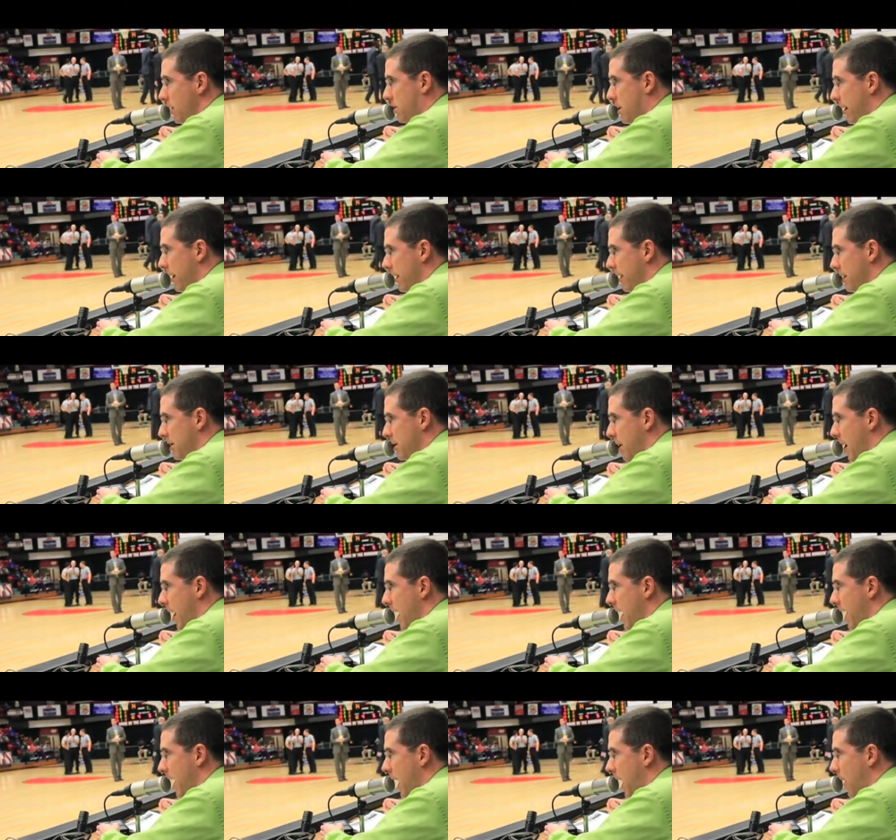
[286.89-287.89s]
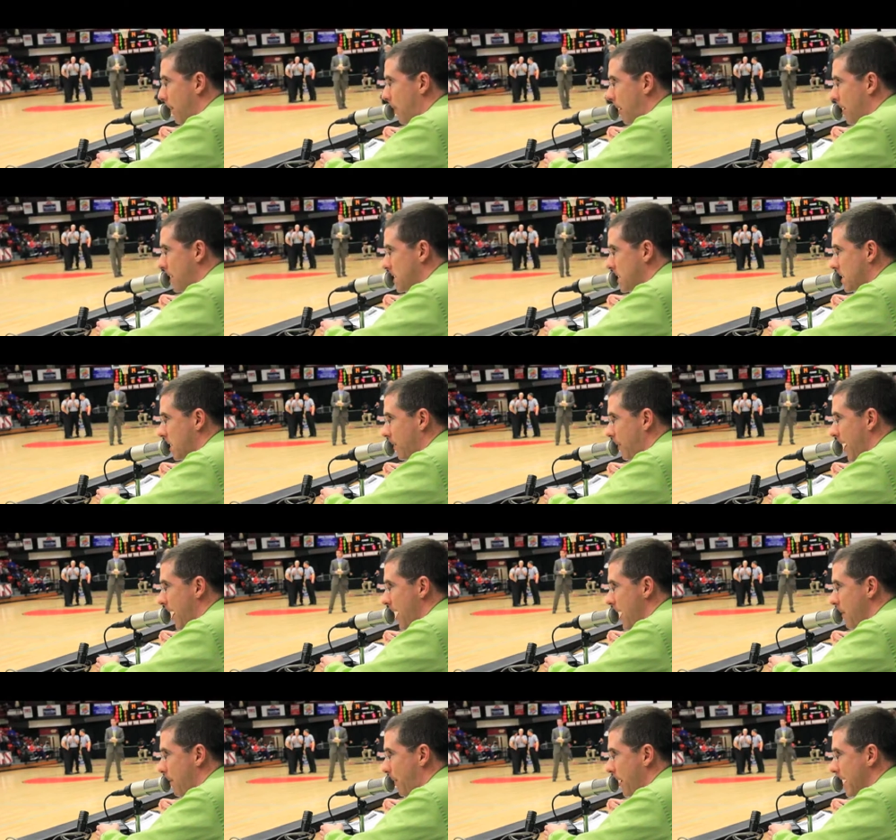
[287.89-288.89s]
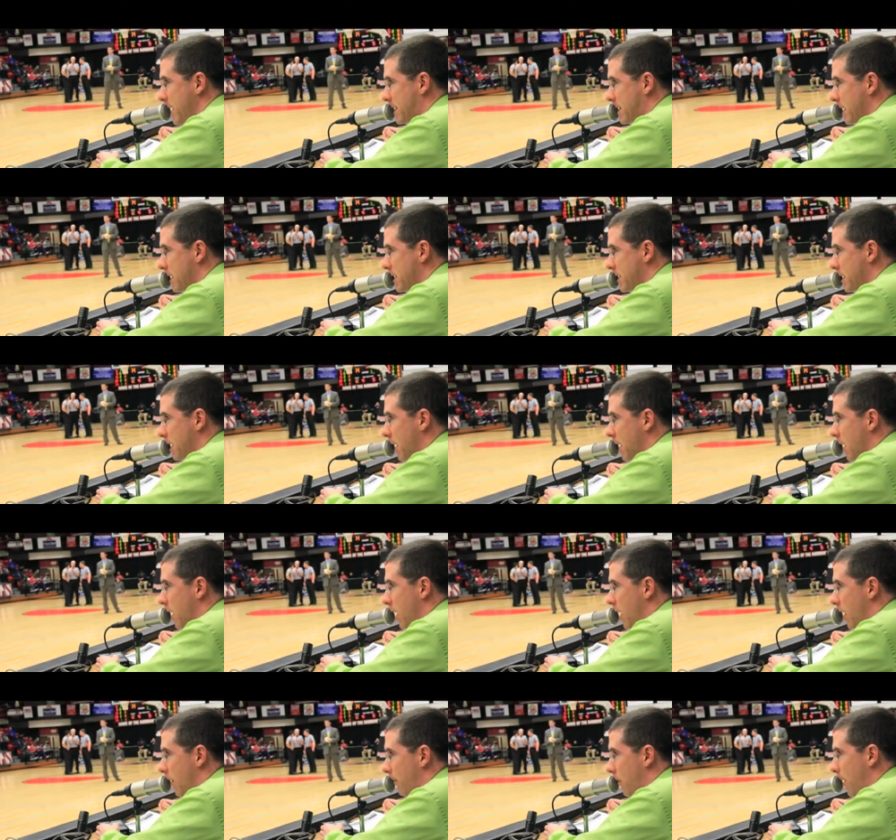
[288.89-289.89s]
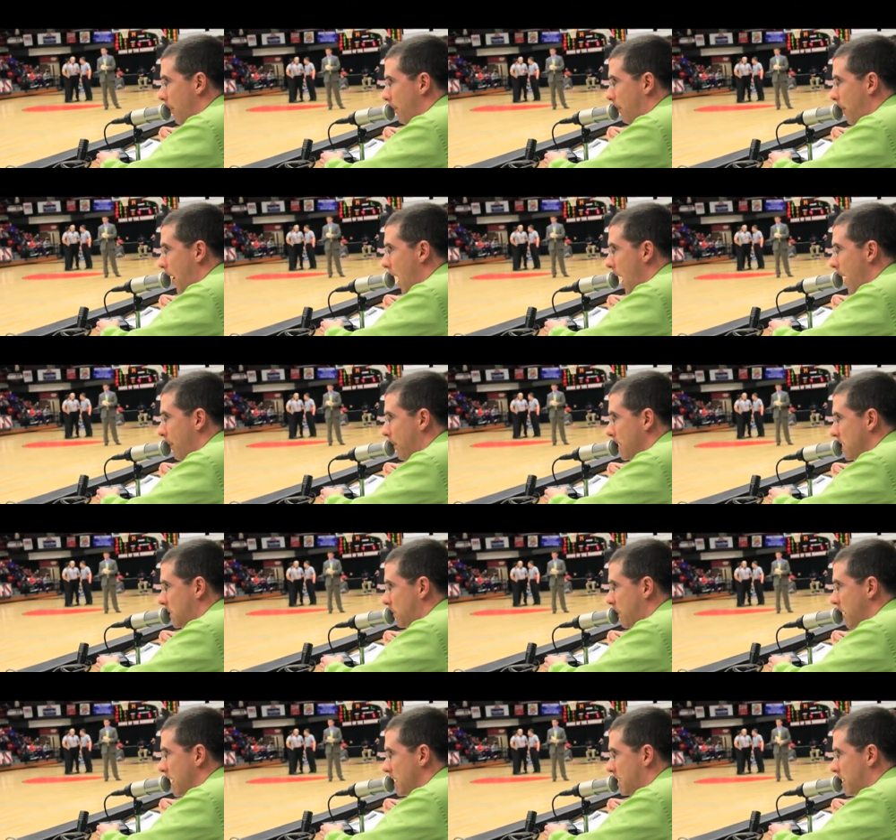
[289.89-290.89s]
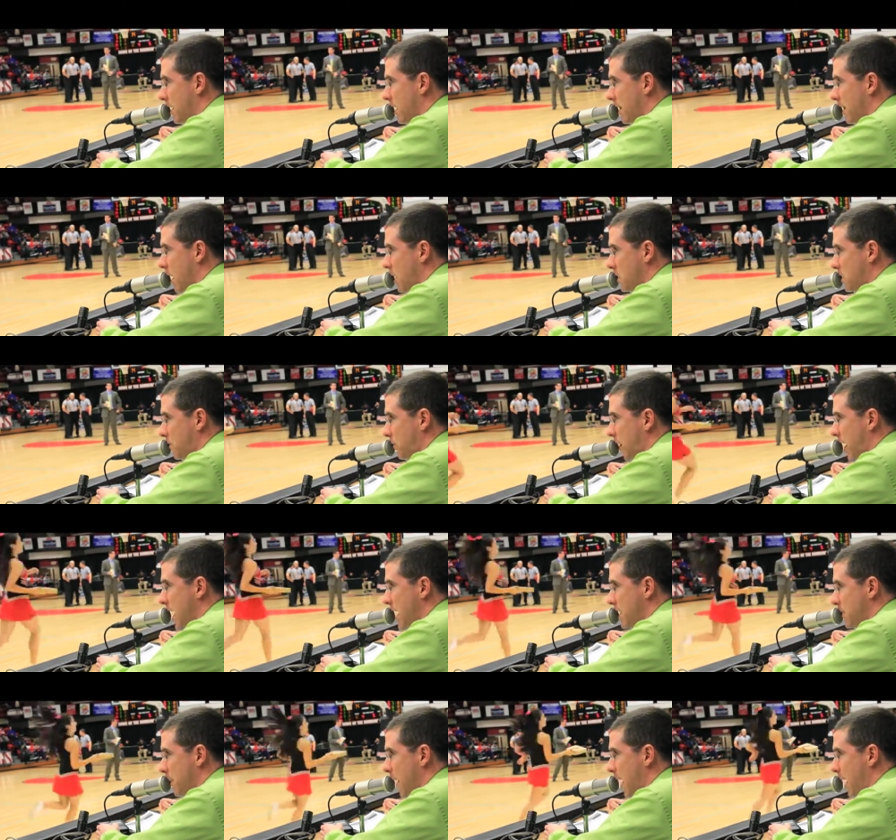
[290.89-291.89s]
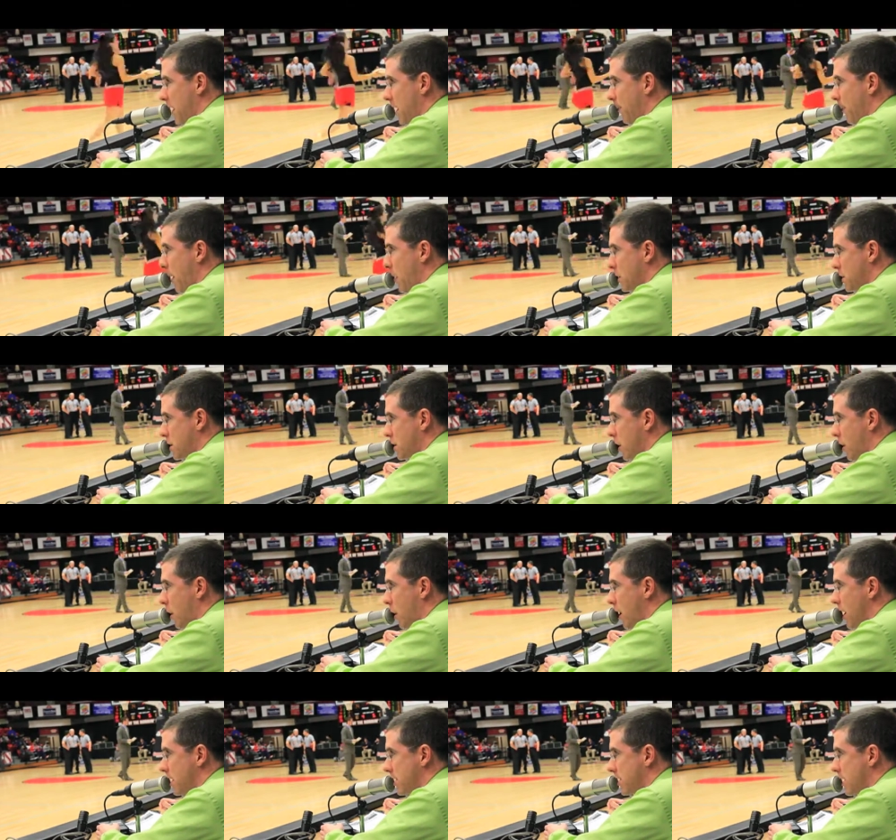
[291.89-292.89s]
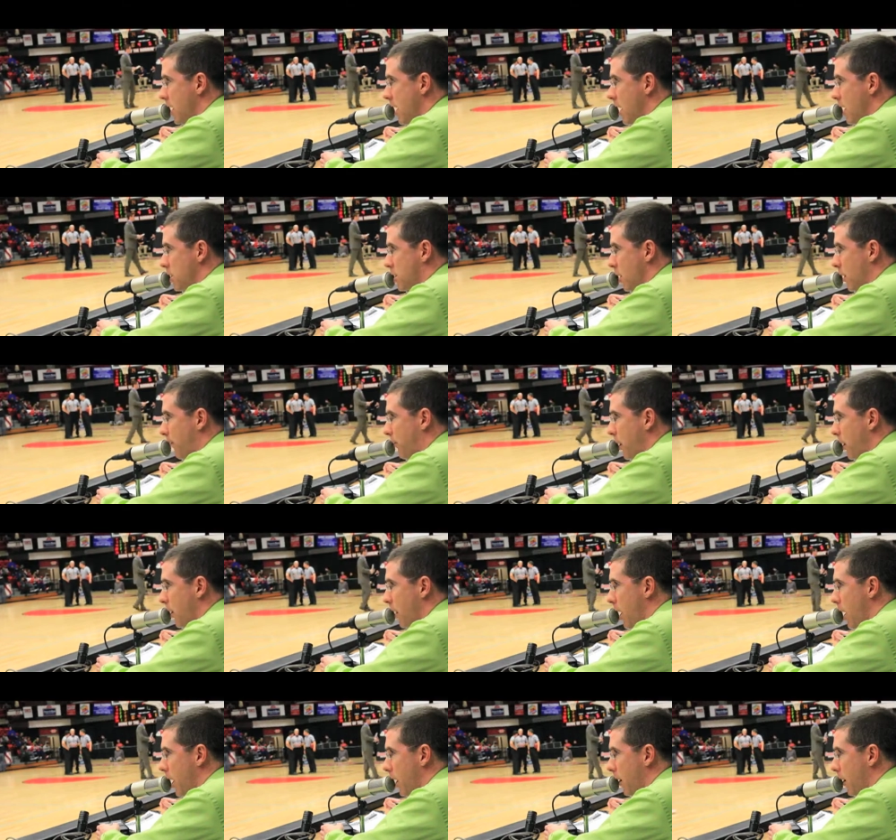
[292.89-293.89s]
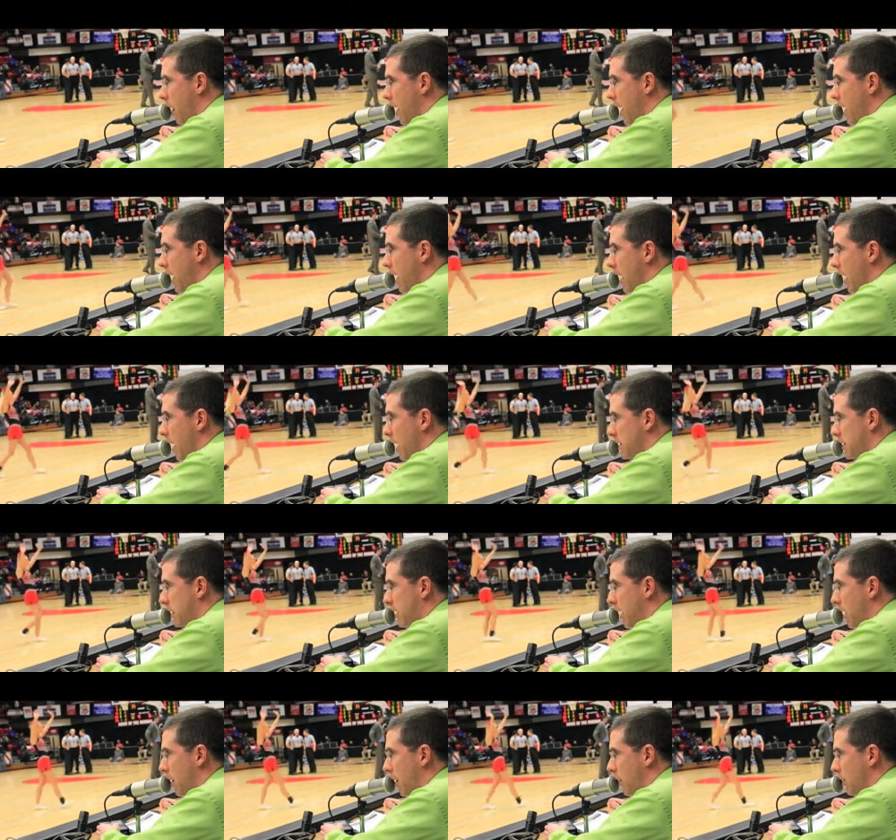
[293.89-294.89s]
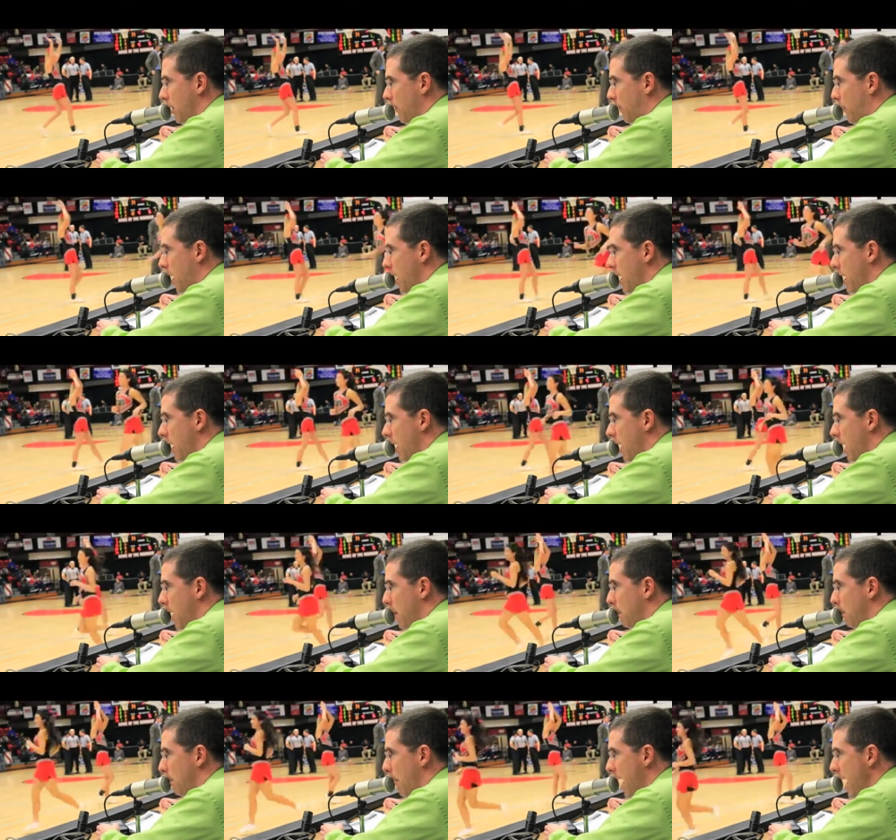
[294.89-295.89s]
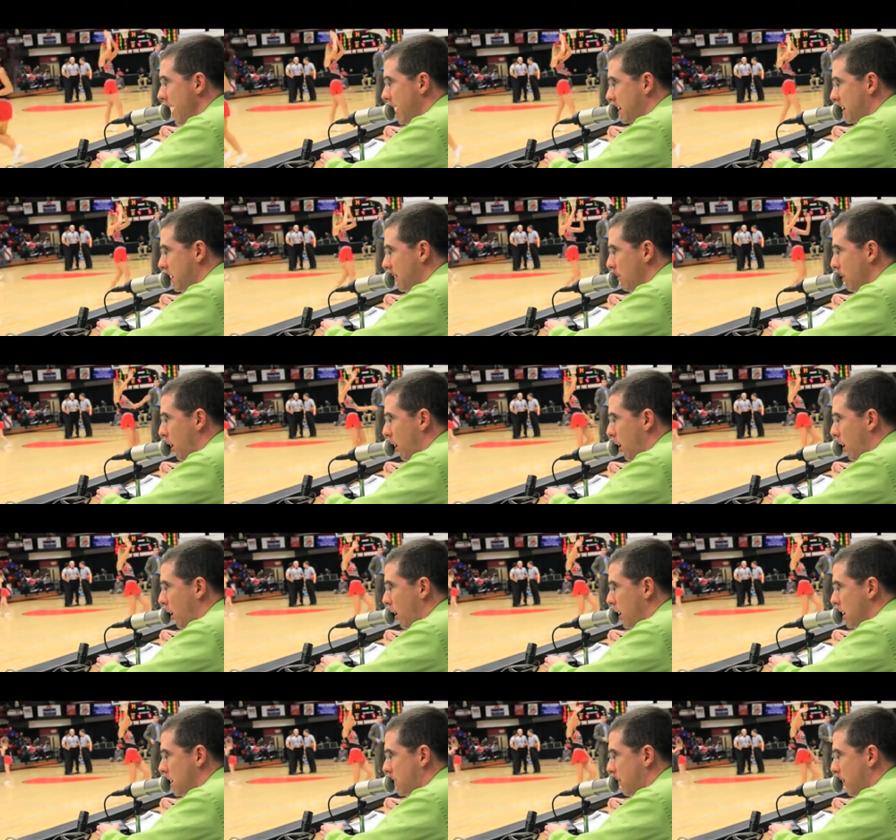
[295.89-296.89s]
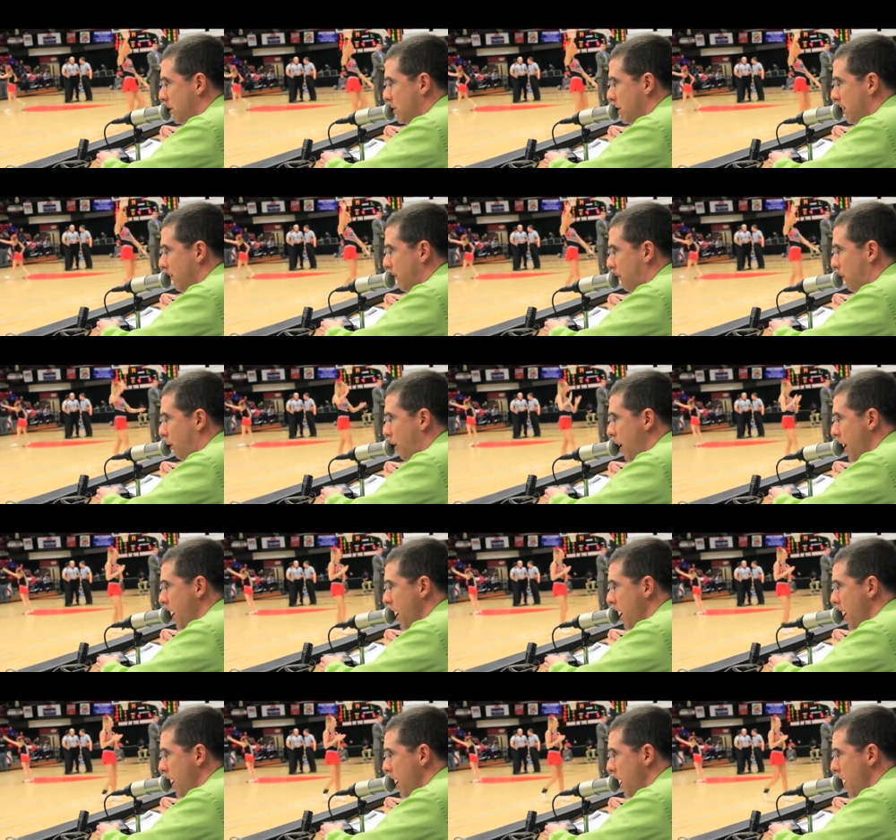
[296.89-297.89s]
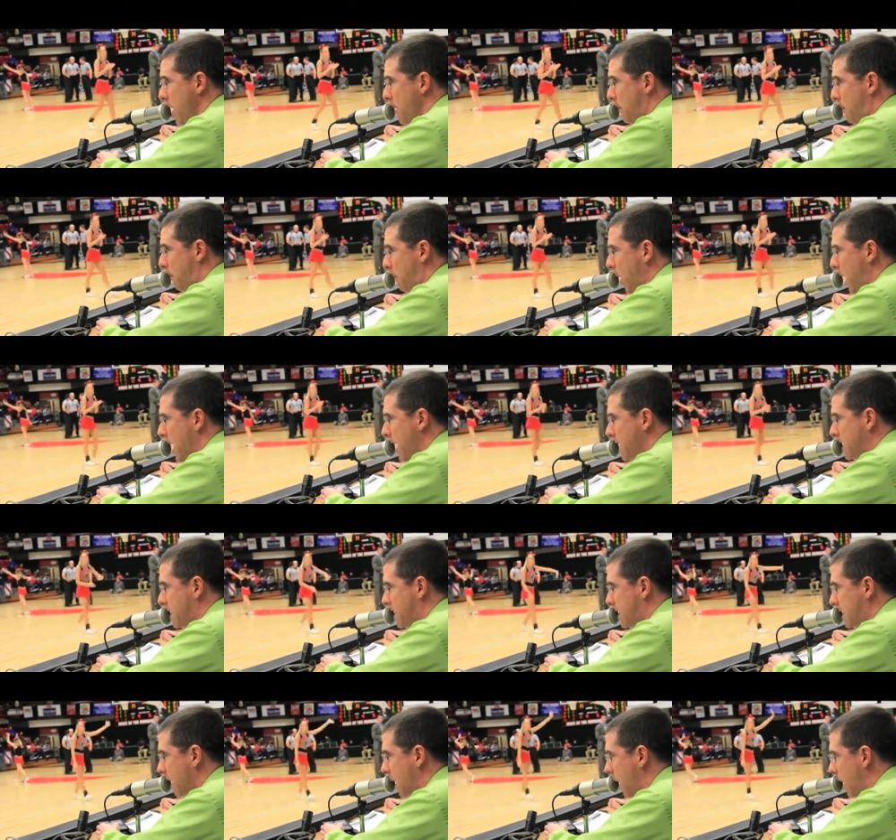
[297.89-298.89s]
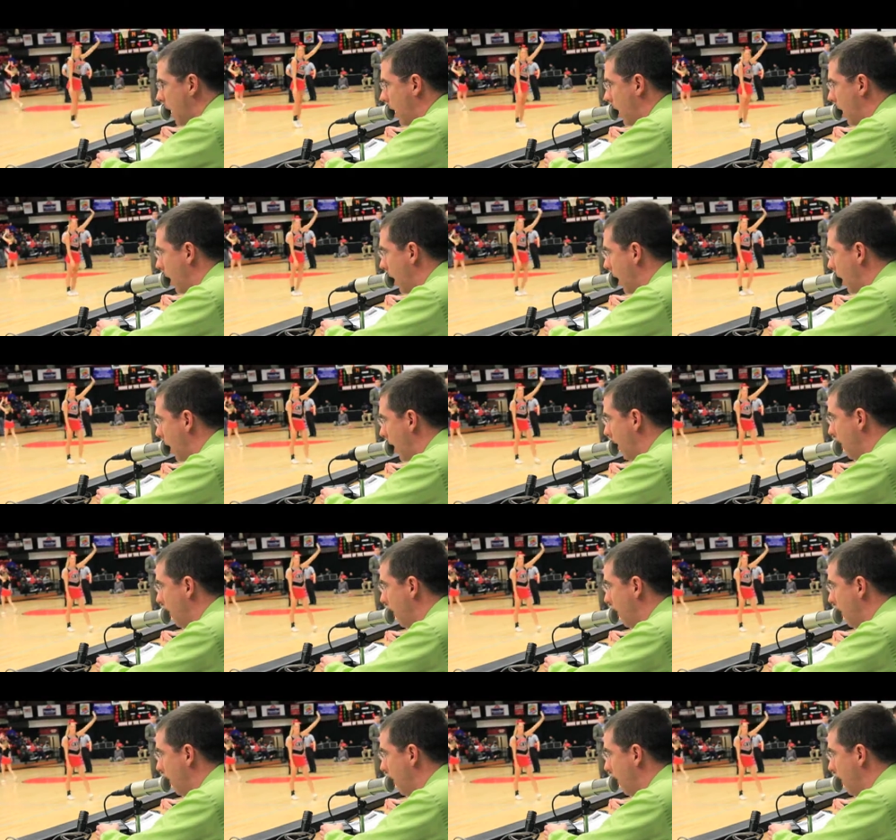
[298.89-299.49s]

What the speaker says: Cheerleaders are handing out personal pan pizzas from Papa's Pizza to those fans making the most noise. So if you're hungry, let's get on your feet and make some noise for some free pizza.